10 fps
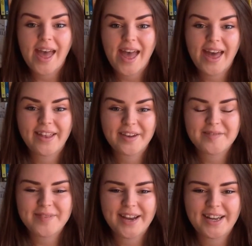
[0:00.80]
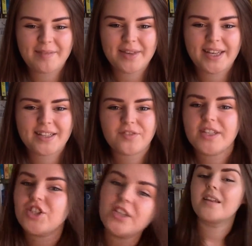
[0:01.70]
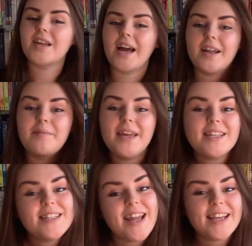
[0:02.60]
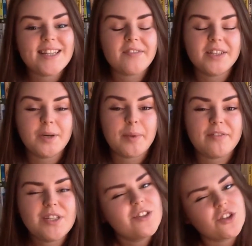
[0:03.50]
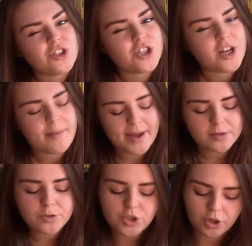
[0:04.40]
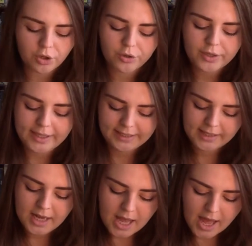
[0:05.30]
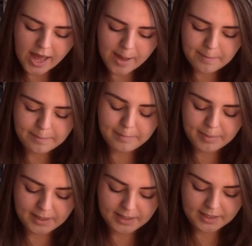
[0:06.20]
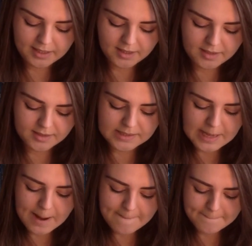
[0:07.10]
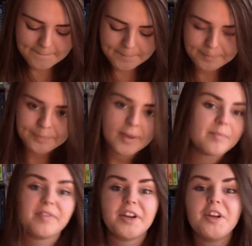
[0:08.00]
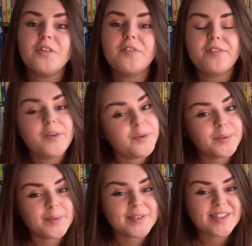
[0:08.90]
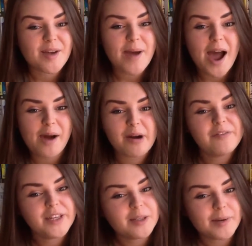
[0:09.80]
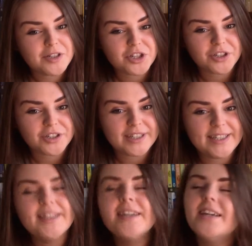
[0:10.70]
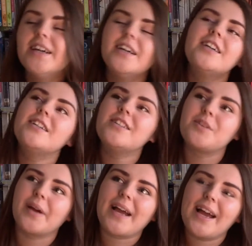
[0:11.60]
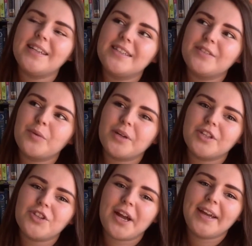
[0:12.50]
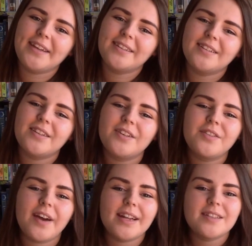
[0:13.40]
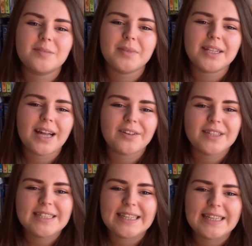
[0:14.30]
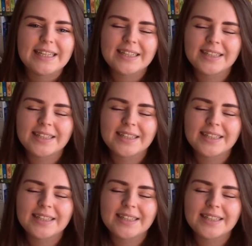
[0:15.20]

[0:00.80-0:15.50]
Hello, my name is Rachel. I'm here today to have a little bit of a discussion about John Green because I'm very confused about how I feel about John Green. So I kind of want to try and find some clarity